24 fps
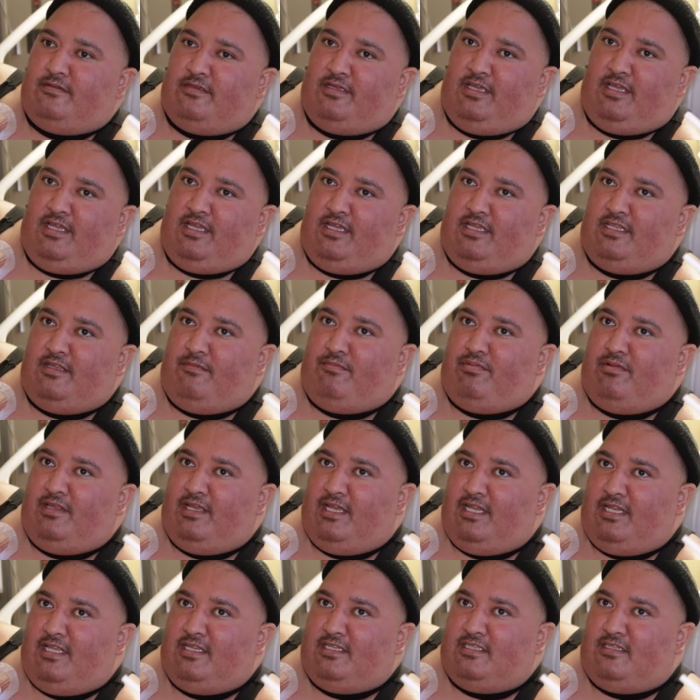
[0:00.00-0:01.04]
and the
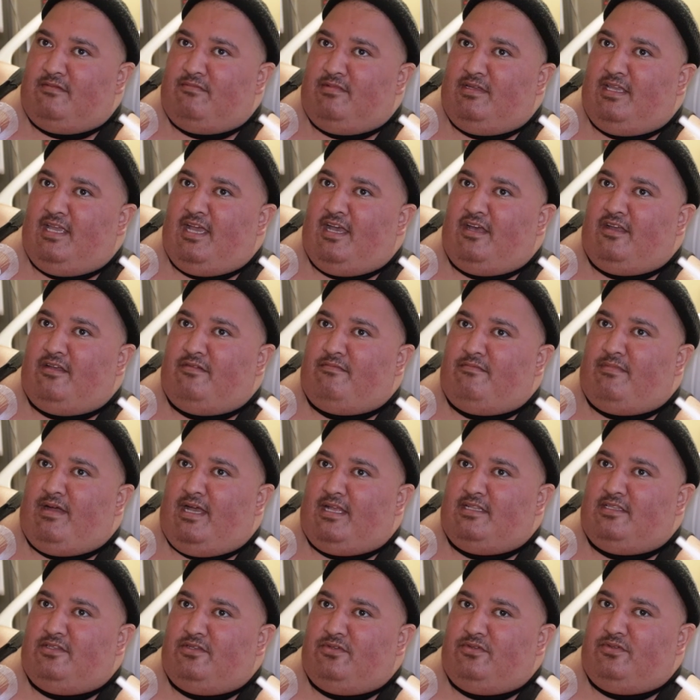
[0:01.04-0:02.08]
plan is to be out by
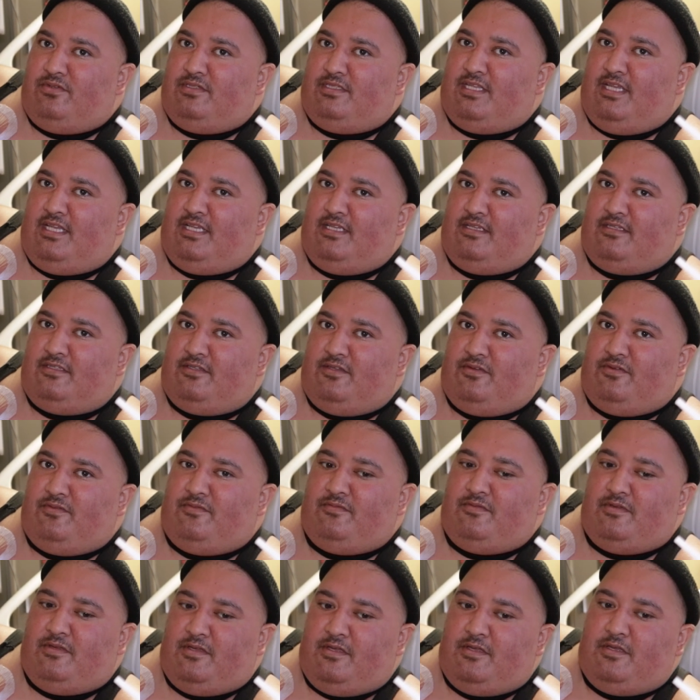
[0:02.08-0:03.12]
Tuesday. So
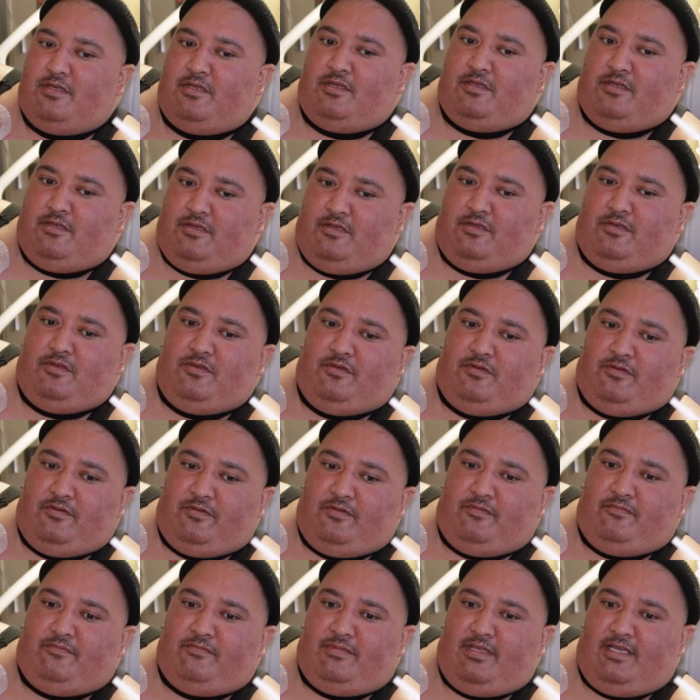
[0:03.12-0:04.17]

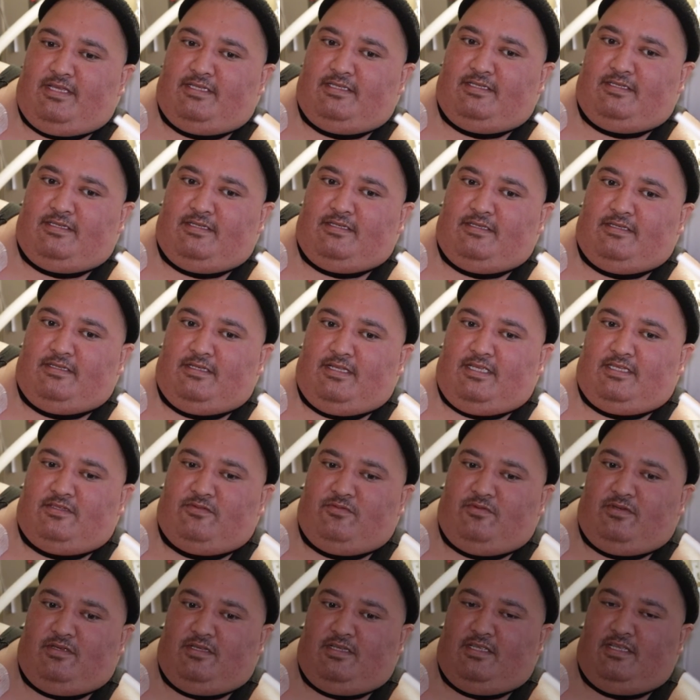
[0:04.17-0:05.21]
that's
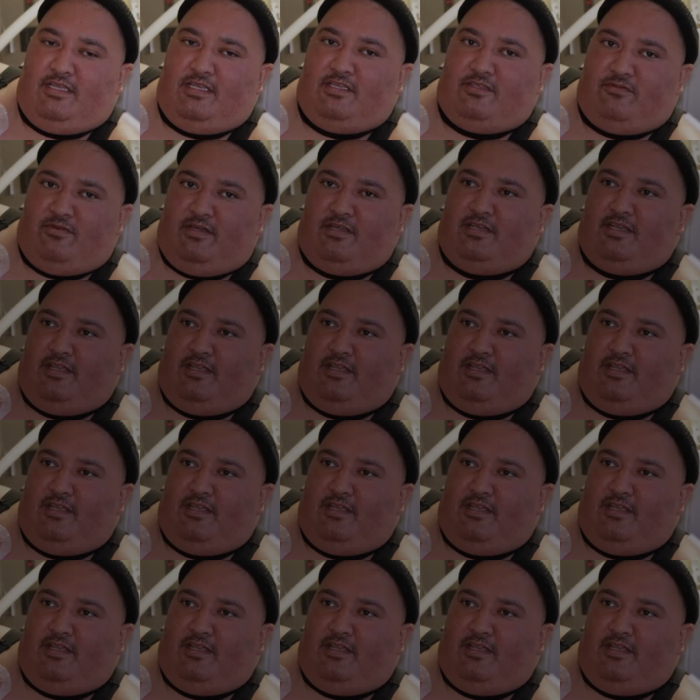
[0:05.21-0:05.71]
what it is right